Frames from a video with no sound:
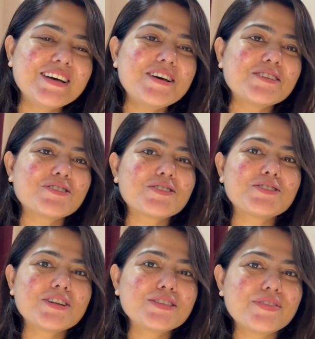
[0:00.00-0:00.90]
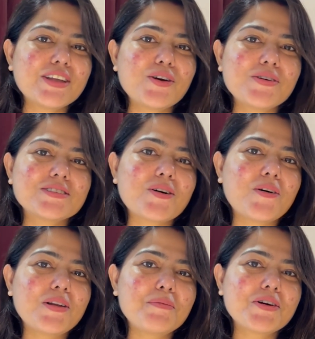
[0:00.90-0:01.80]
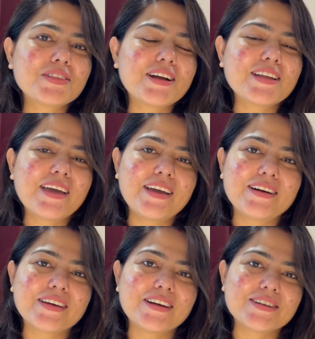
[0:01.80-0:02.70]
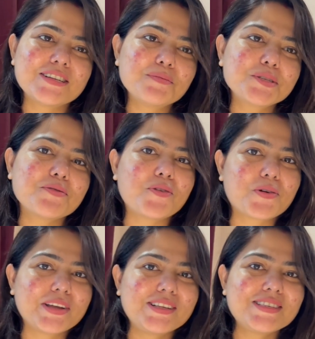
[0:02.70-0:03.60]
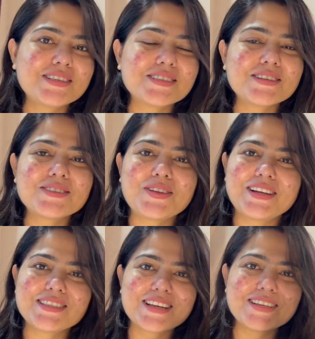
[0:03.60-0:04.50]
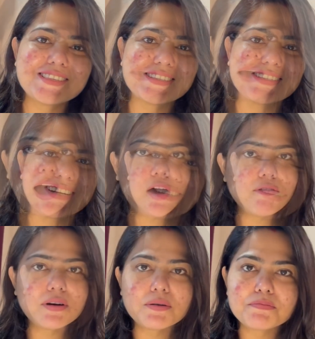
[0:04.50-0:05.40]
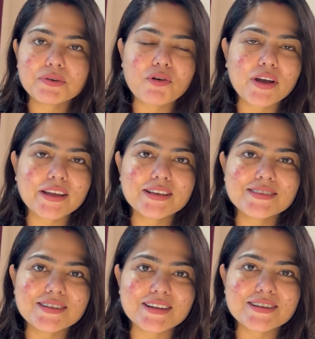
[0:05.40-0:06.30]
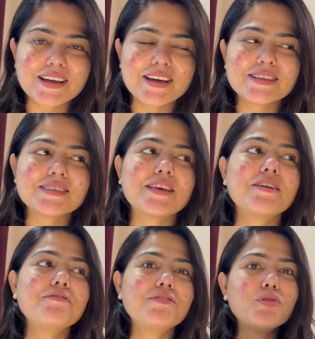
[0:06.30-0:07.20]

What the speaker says: So today's video is all about that, hair care tips for rainy season. So let's get started. However, before getting started guys, if you